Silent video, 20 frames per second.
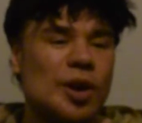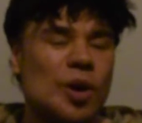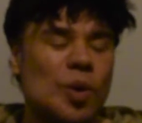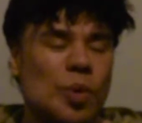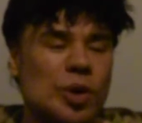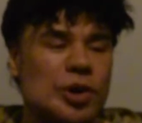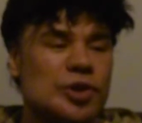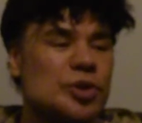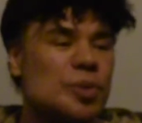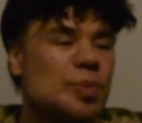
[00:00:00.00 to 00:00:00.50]

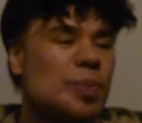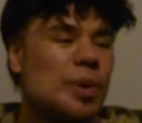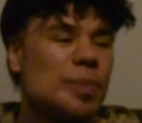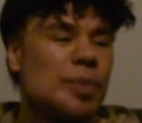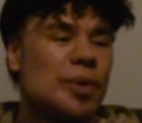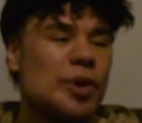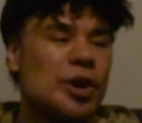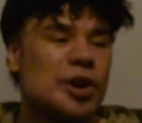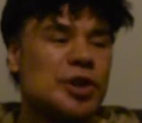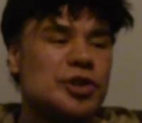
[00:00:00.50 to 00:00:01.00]
What is your
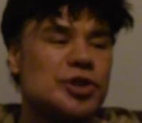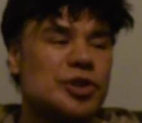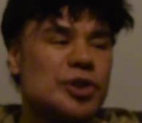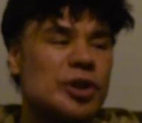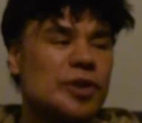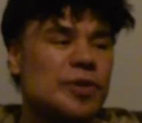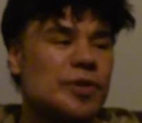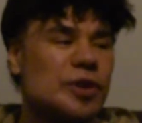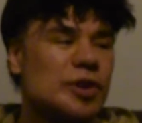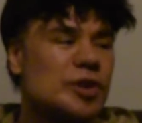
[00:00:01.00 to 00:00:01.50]
preparation
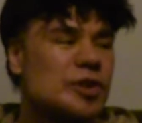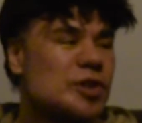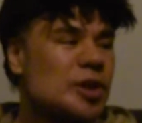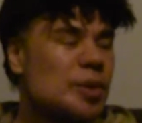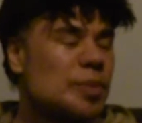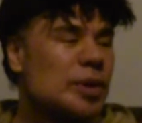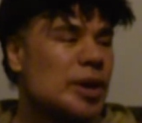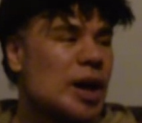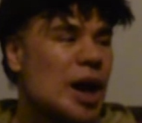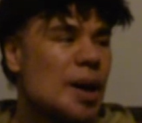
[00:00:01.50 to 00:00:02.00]
if there's
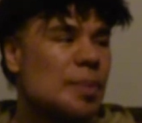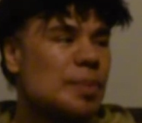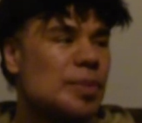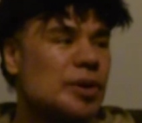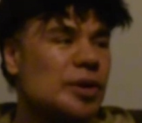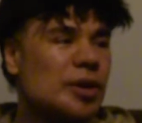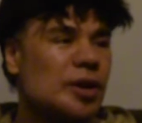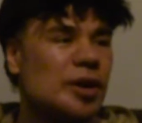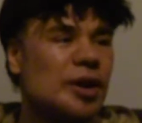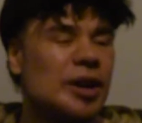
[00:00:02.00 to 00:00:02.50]
something happen
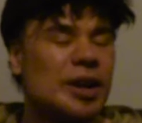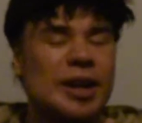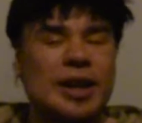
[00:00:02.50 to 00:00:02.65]
here?